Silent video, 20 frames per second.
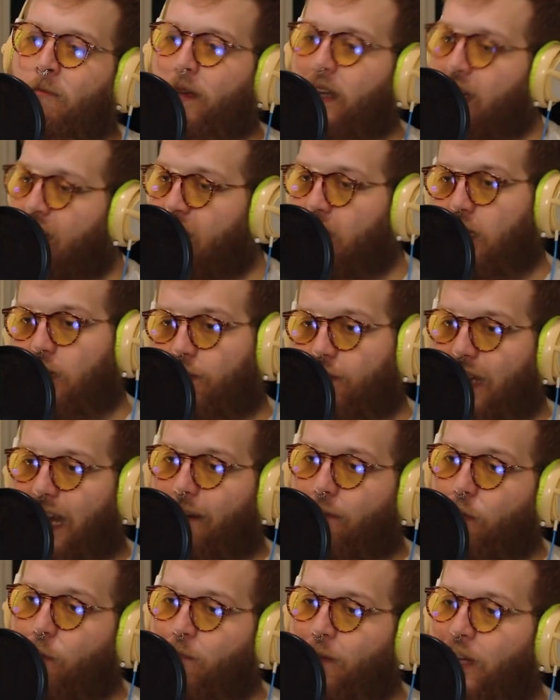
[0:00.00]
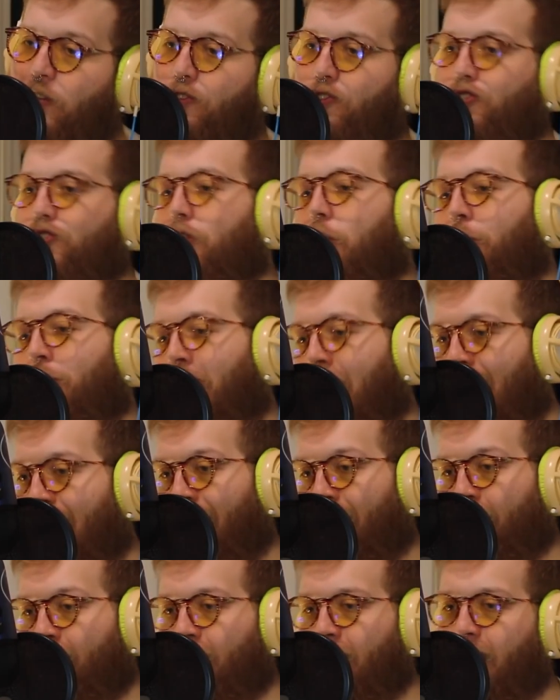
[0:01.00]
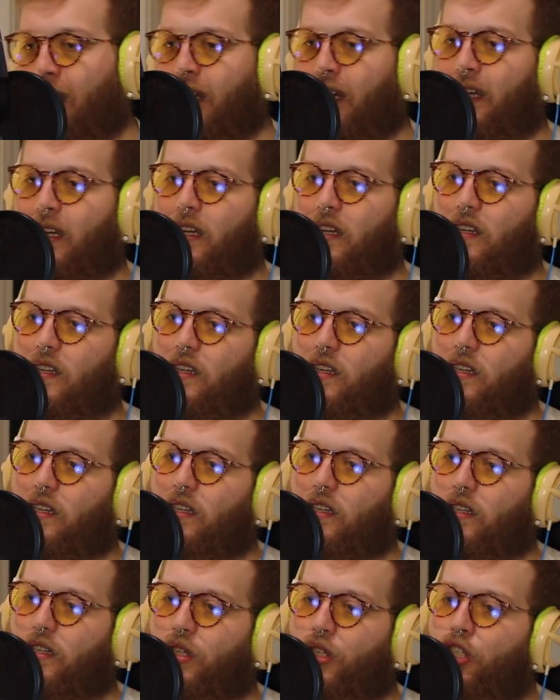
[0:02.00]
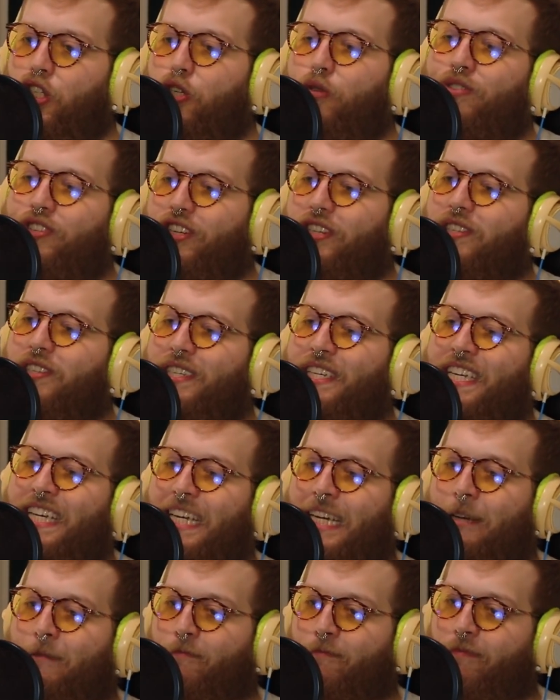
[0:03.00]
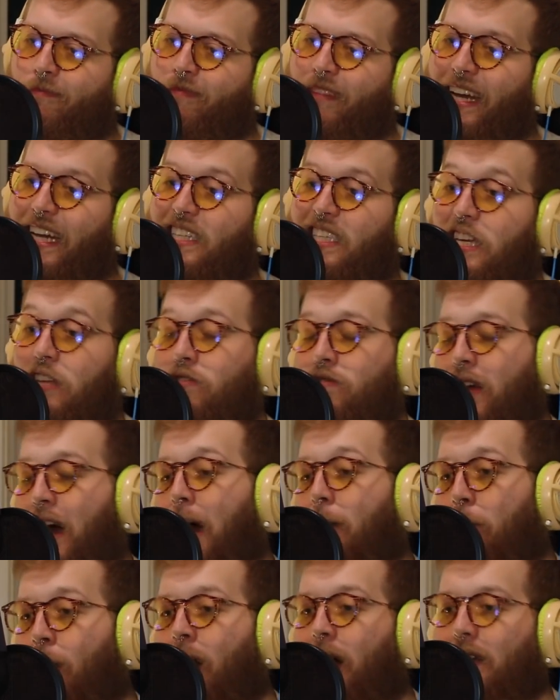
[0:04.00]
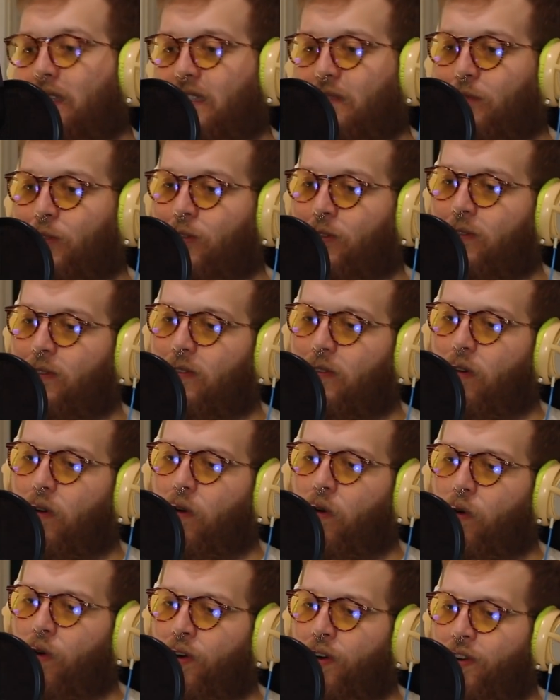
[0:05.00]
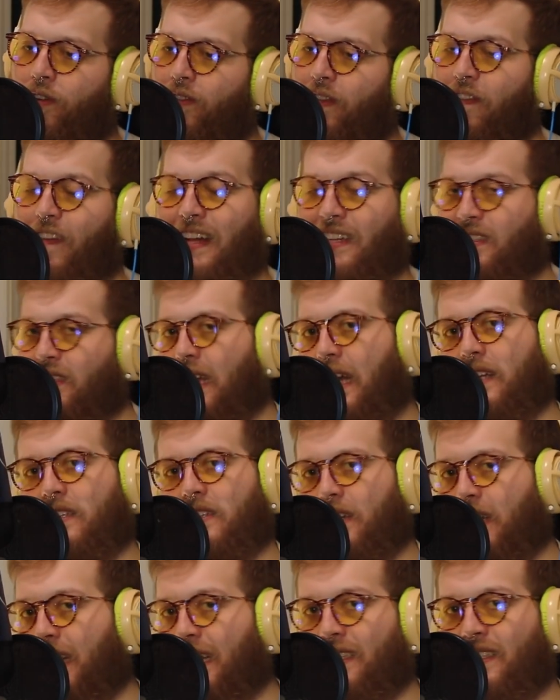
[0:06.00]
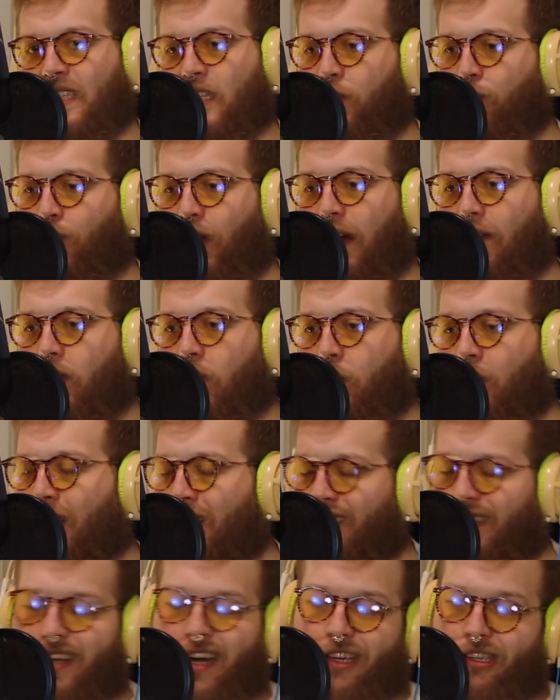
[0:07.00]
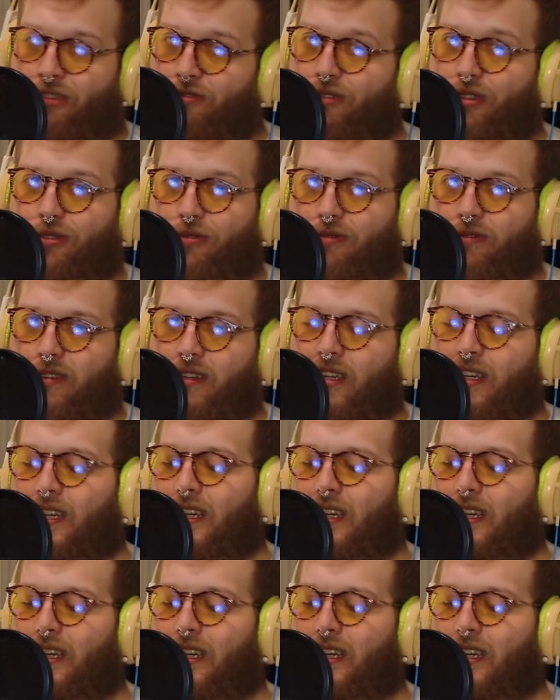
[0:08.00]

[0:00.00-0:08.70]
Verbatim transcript: because you've never been shown how, you just deem that it's either not possible or that that state's going to exist forever when it's not true.